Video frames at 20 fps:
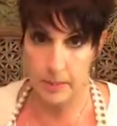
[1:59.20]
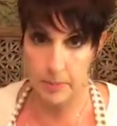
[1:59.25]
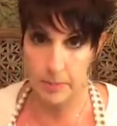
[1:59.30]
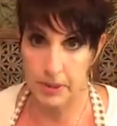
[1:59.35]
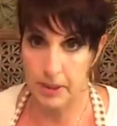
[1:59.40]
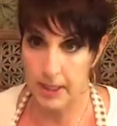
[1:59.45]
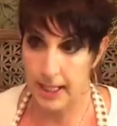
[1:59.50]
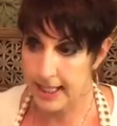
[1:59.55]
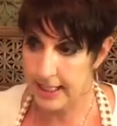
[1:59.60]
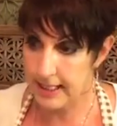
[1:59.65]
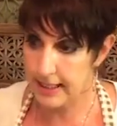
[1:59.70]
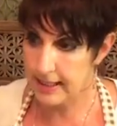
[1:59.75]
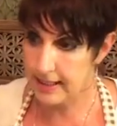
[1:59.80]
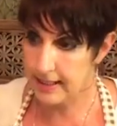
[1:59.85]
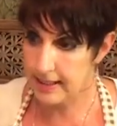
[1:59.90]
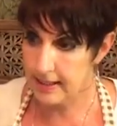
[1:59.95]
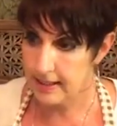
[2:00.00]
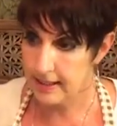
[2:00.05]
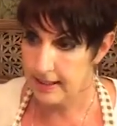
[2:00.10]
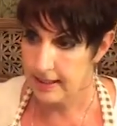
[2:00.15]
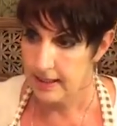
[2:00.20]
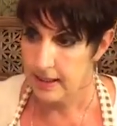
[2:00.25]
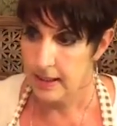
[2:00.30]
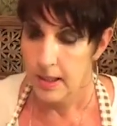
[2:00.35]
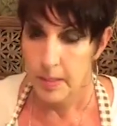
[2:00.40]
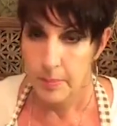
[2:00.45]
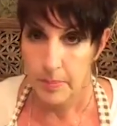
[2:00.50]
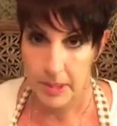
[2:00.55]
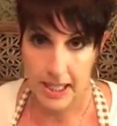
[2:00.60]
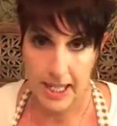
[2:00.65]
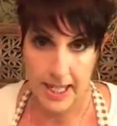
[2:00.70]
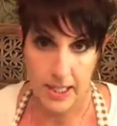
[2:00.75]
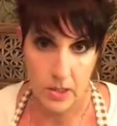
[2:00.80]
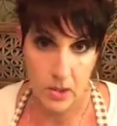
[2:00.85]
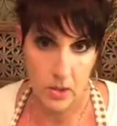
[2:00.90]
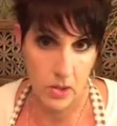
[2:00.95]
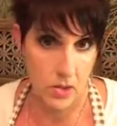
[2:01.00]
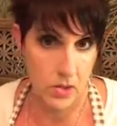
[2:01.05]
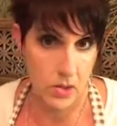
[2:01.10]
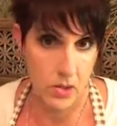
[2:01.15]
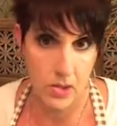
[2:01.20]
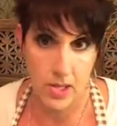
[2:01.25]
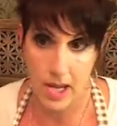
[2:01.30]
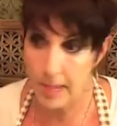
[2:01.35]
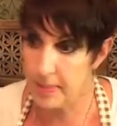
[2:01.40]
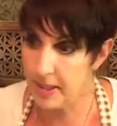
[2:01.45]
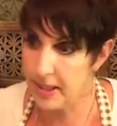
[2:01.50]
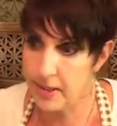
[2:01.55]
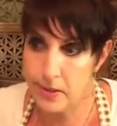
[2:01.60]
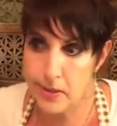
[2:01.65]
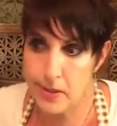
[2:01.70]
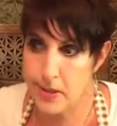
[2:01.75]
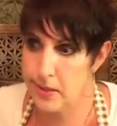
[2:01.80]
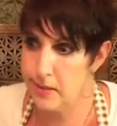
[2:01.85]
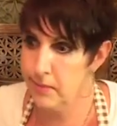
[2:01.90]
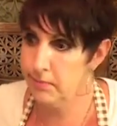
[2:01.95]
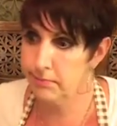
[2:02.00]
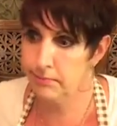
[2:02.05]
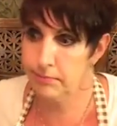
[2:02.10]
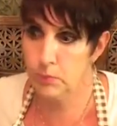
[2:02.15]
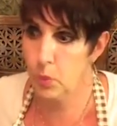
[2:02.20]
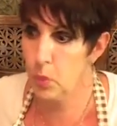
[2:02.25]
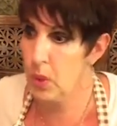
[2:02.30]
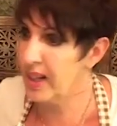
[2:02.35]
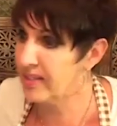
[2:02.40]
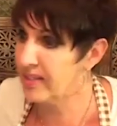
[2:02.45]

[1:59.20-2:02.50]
on a plate but I use, I've been using